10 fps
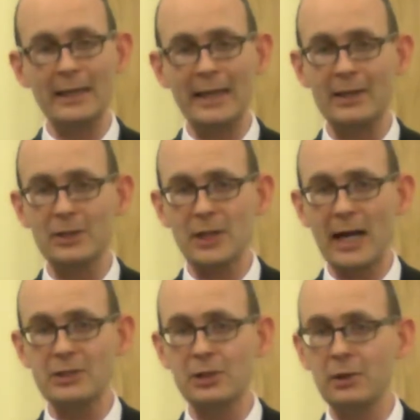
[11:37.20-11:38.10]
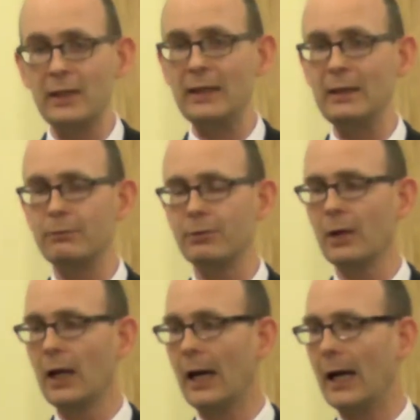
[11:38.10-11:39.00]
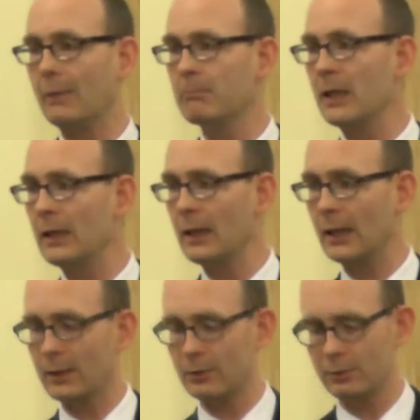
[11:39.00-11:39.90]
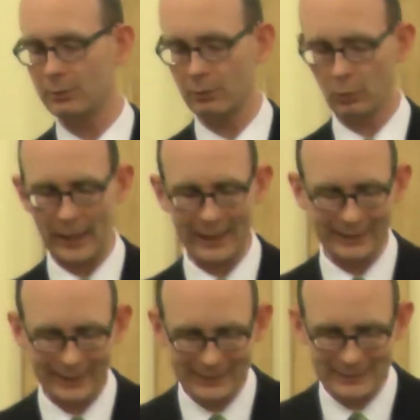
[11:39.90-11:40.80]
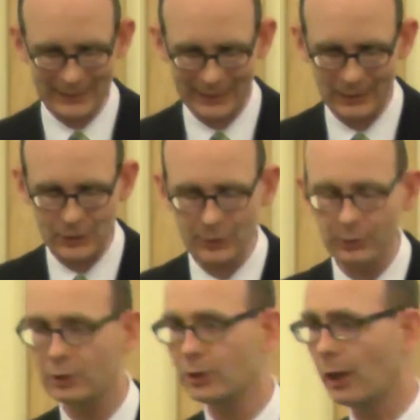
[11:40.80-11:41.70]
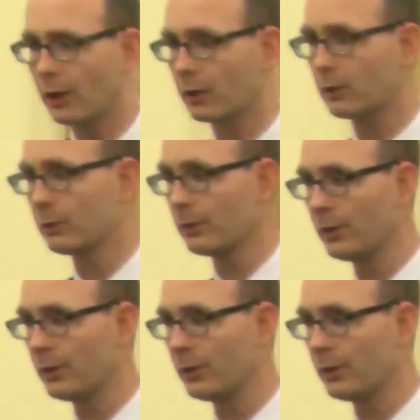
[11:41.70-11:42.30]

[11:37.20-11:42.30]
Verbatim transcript: he decides to leave at midnight when it is dark.